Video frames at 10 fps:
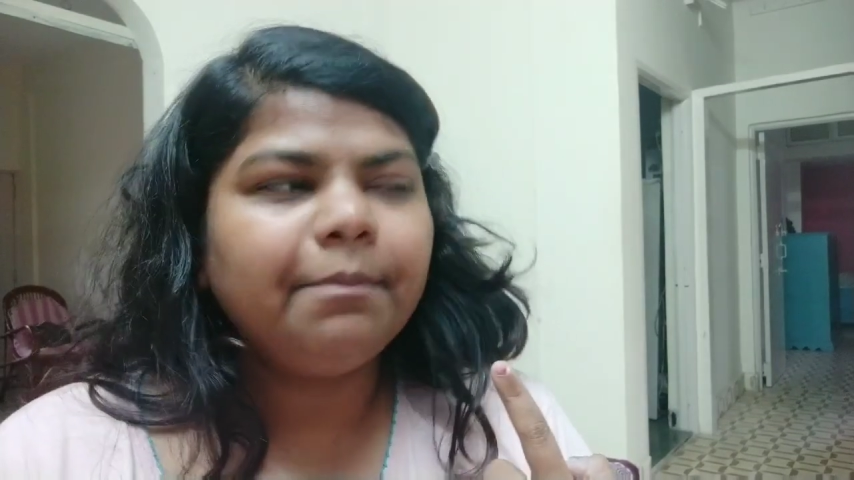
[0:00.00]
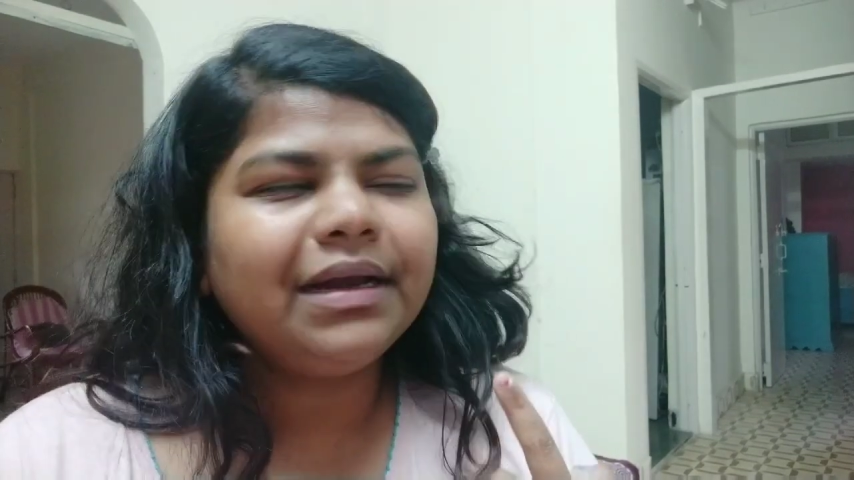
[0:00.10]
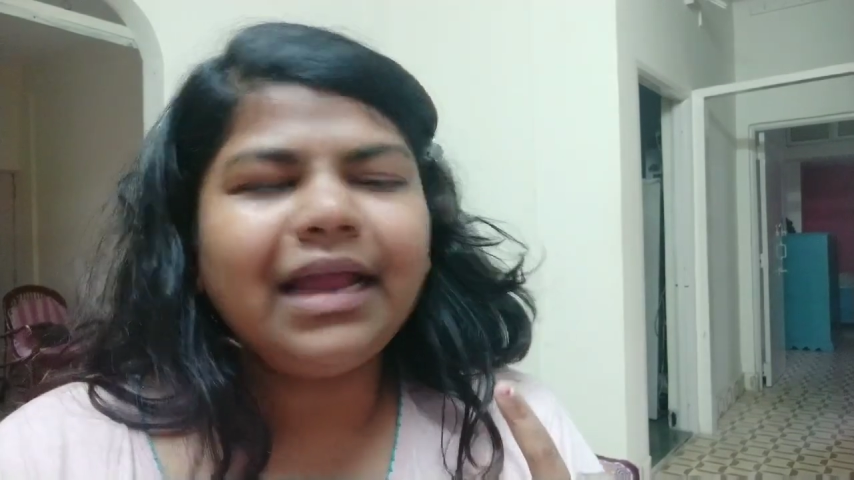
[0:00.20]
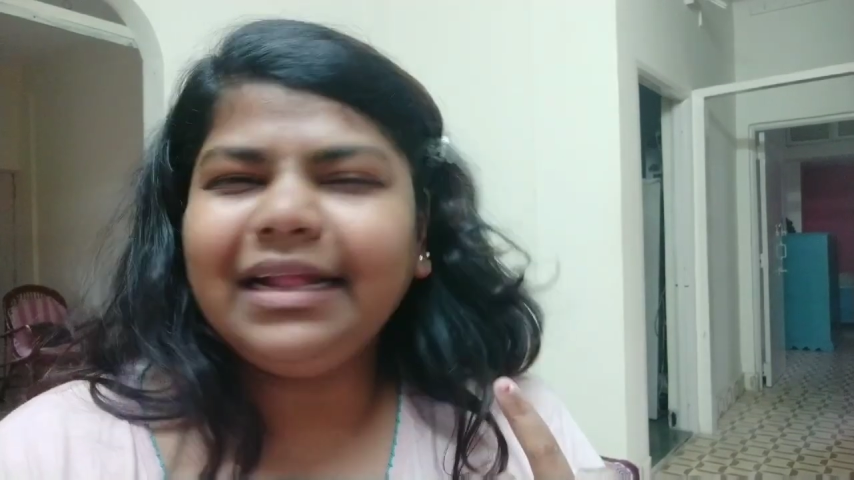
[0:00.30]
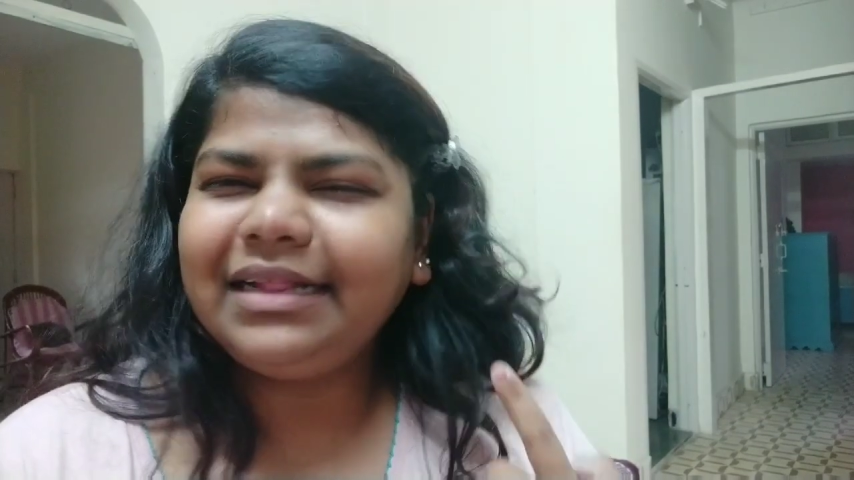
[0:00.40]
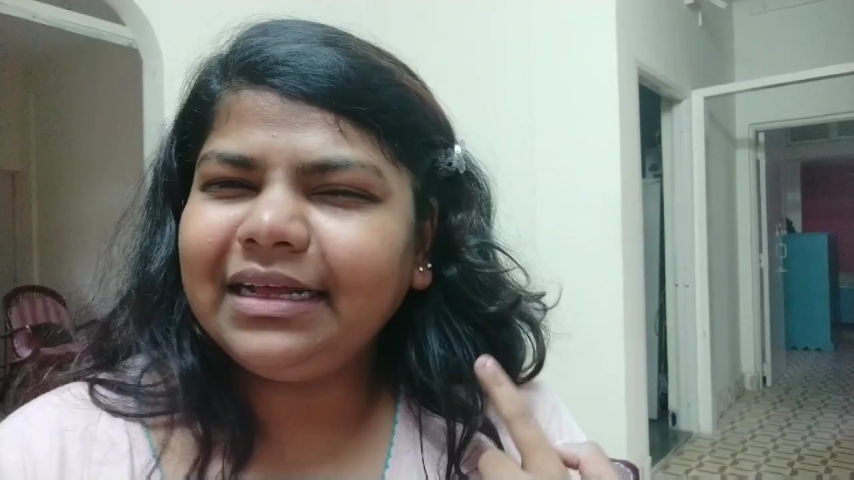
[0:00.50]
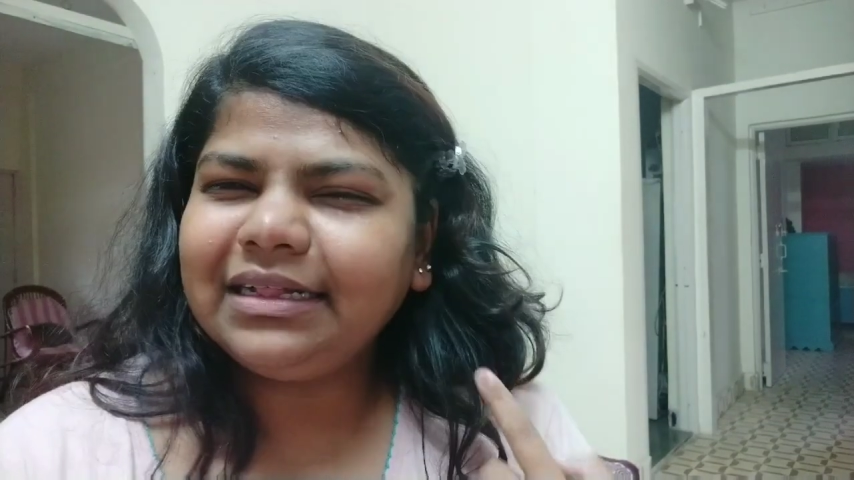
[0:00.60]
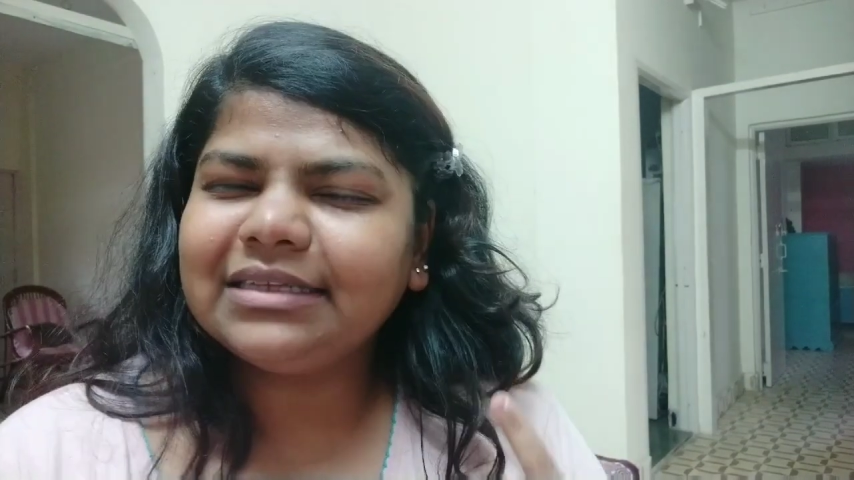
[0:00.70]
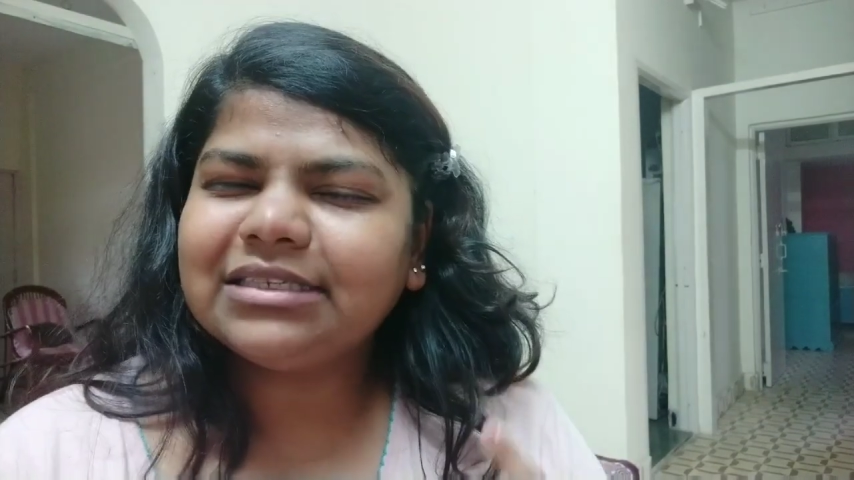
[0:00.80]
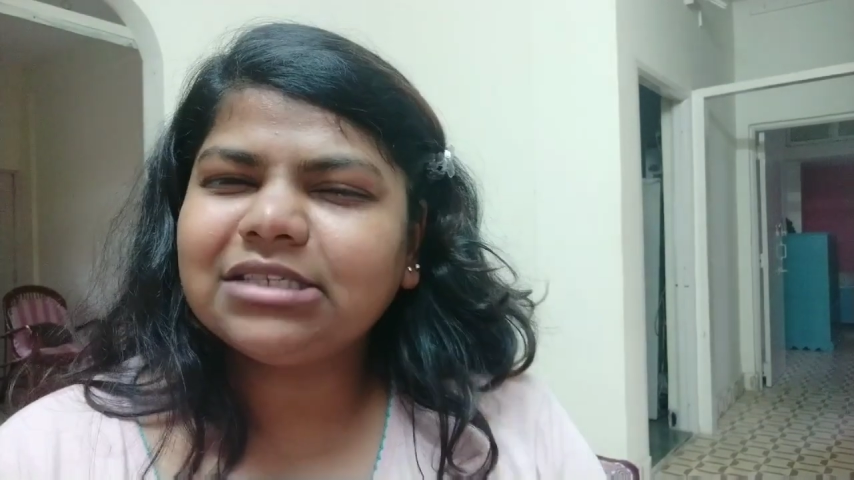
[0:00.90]
but I
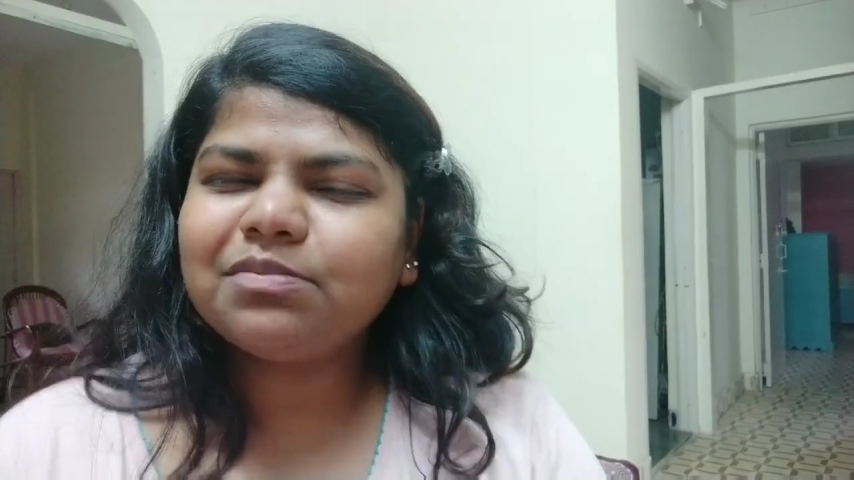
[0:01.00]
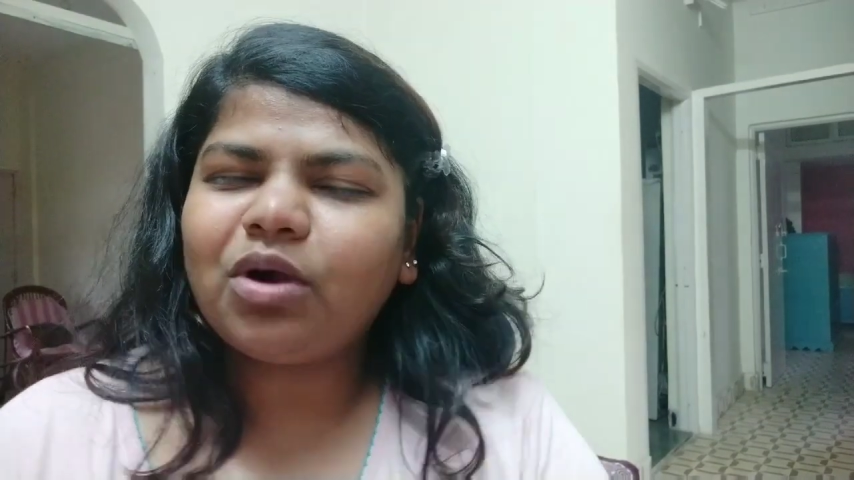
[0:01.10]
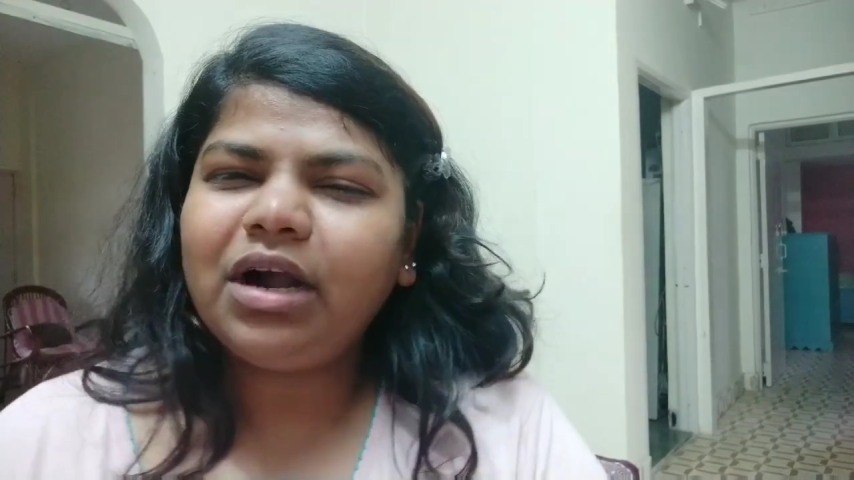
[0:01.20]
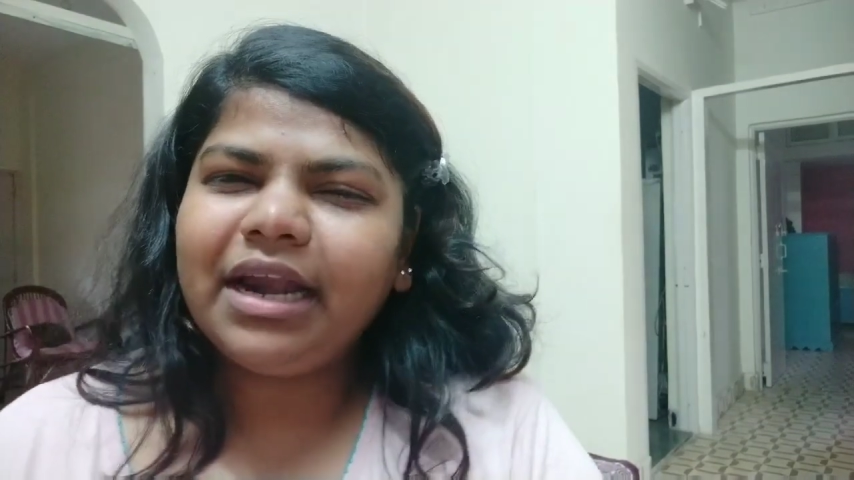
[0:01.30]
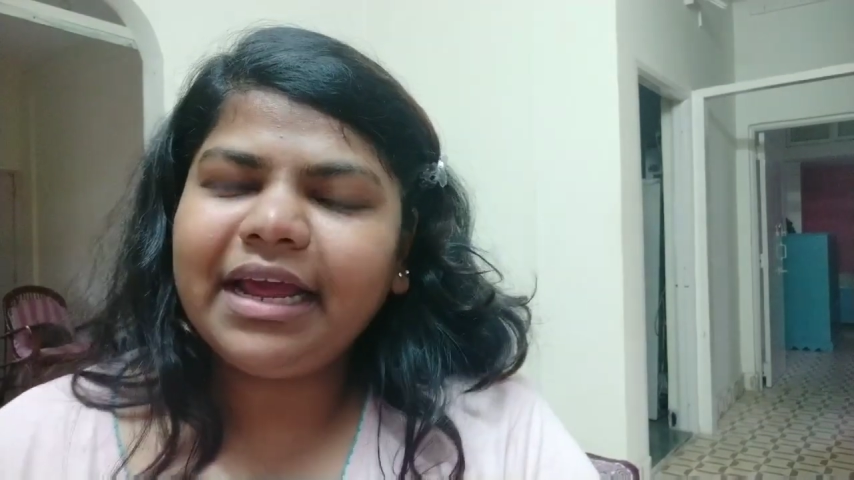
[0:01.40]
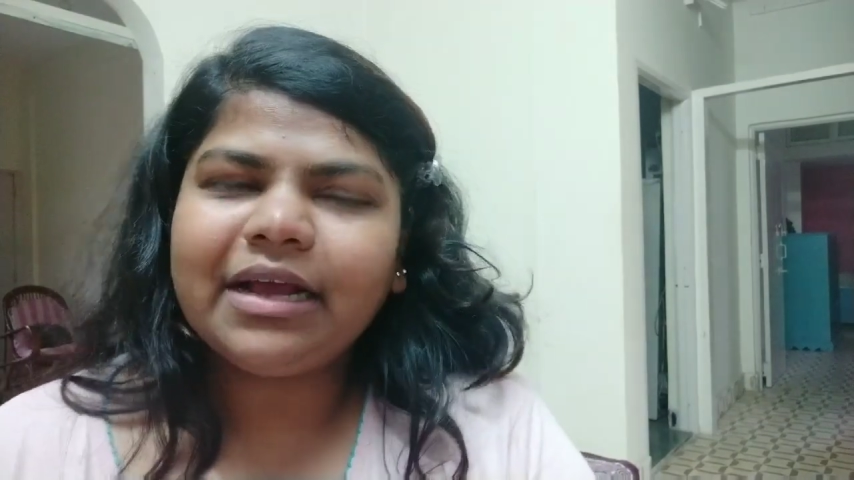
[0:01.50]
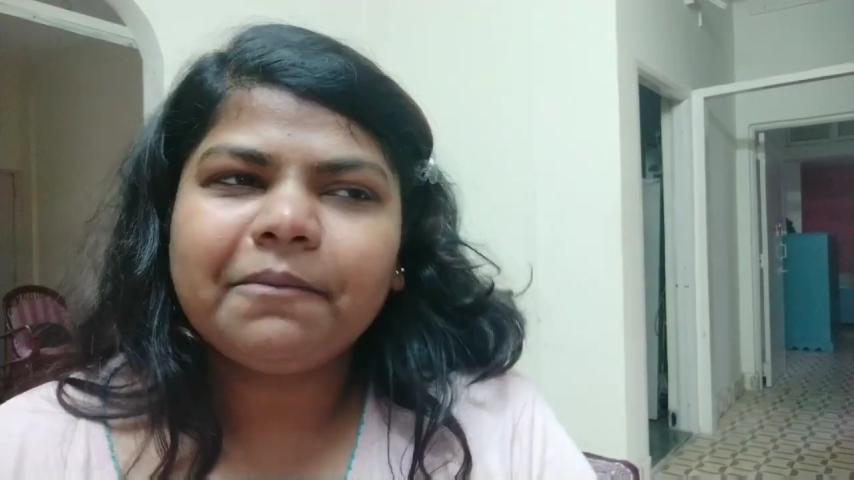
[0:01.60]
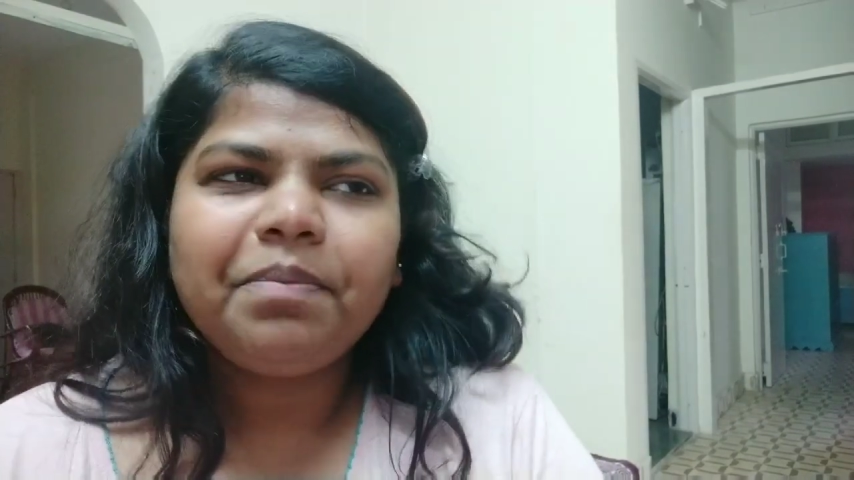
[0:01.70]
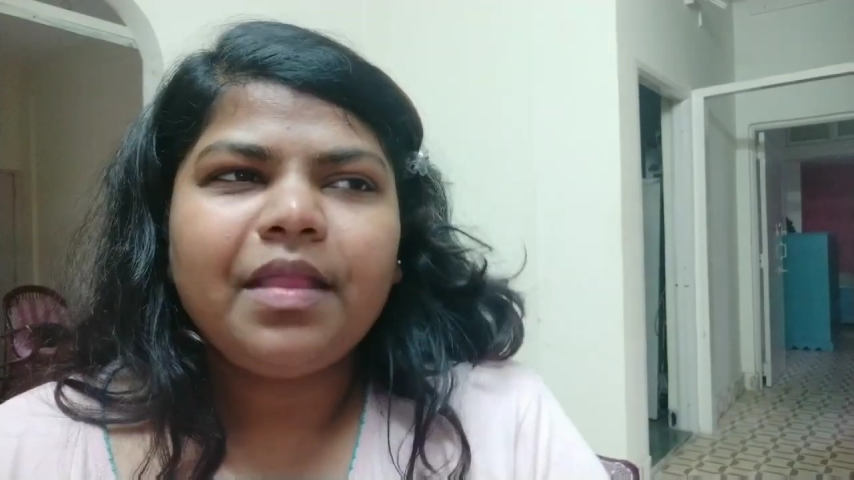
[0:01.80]
think this is more like